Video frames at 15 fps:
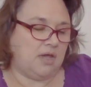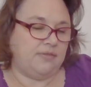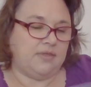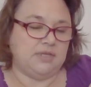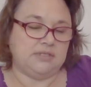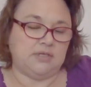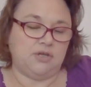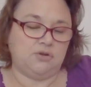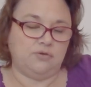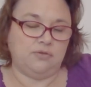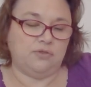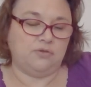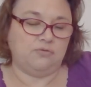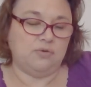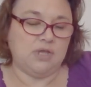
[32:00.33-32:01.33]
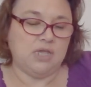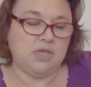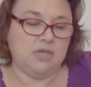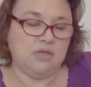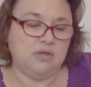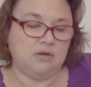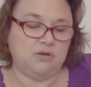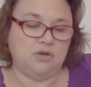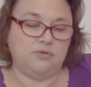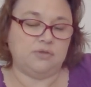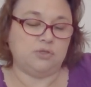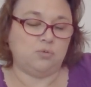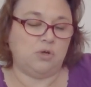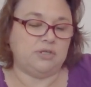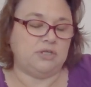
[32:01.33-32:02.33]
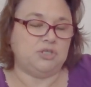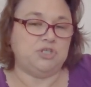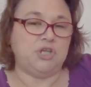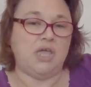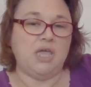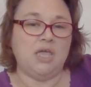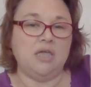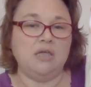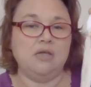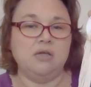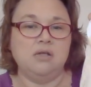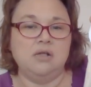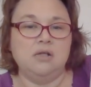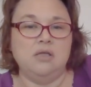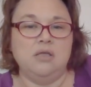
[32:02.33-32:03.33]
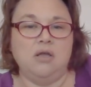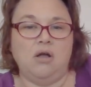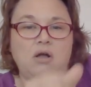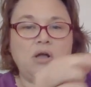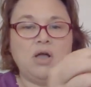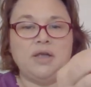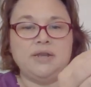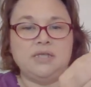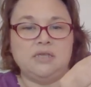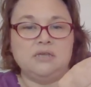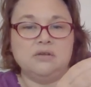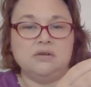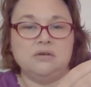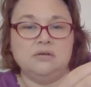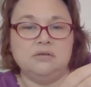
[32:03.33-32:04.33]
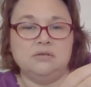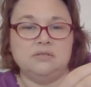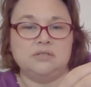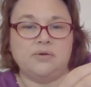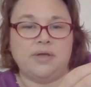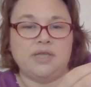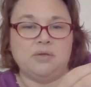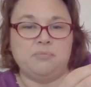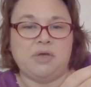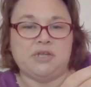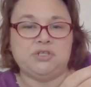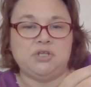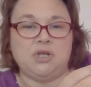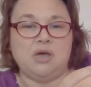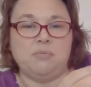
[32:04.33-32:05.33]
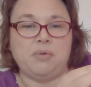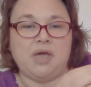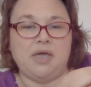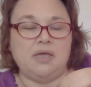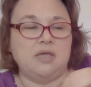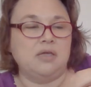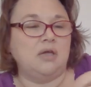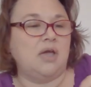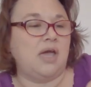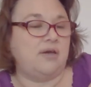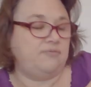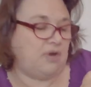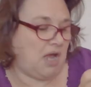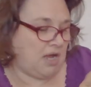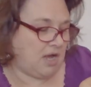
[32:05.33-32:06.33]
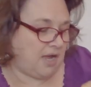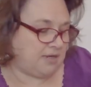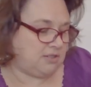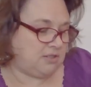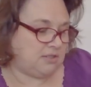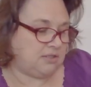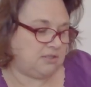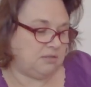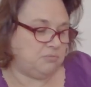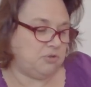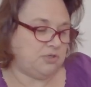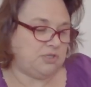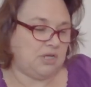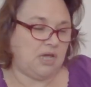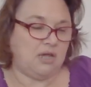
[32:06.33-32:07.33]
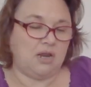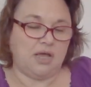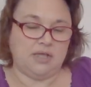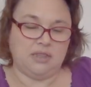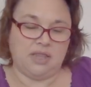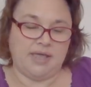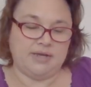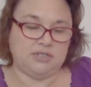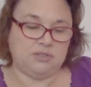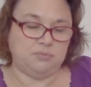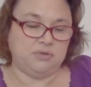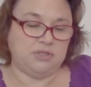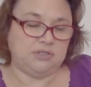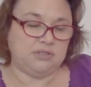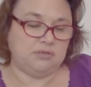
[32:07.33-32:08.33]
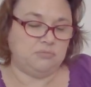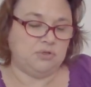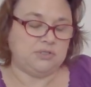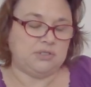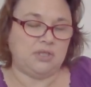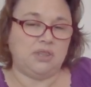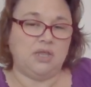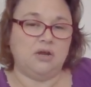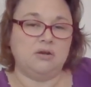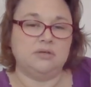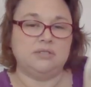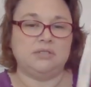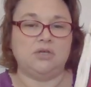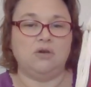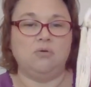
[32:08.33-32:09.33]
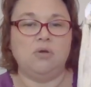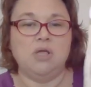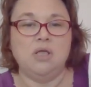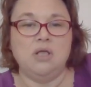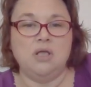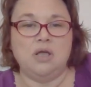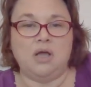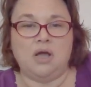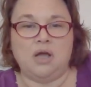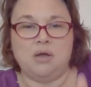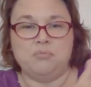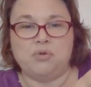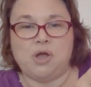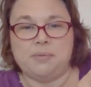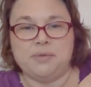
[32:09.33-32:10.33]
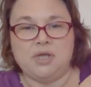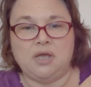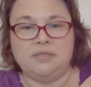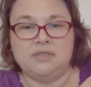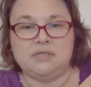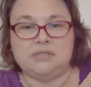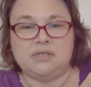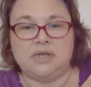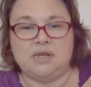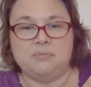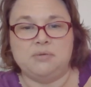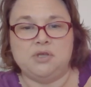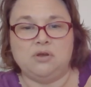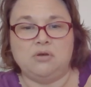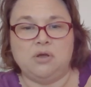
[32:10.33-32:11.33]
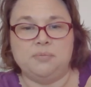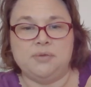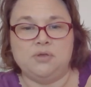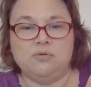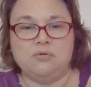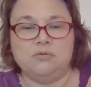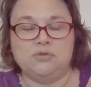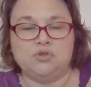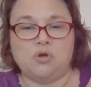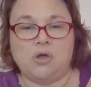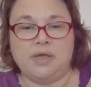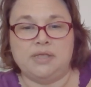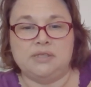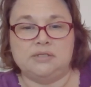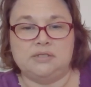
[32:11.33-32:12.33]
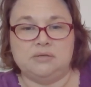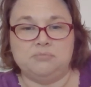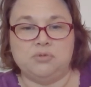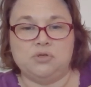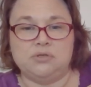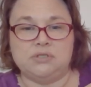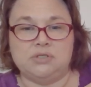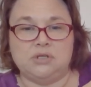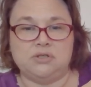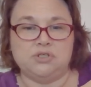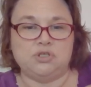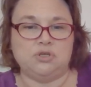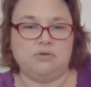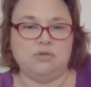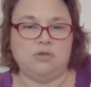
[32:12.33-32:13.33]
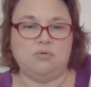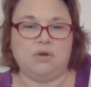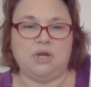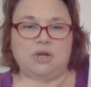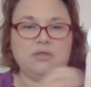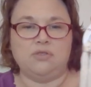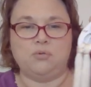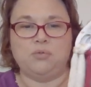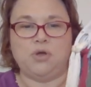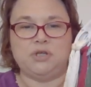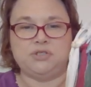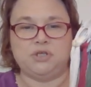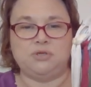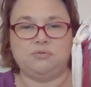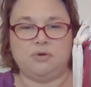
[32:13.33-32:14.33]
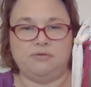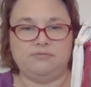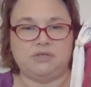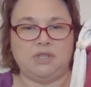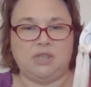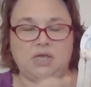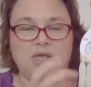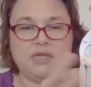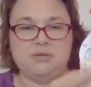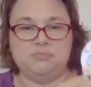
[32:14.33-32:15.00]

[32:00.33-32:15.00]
I think it's 103, no, the Soie d'Alger on here so I can match it up. I have not gotten to the symbols yet. I like to put the symbols on there. So um, probably on this side up here, I'll be drawing the symbols and I'll show you on another project where I've done that.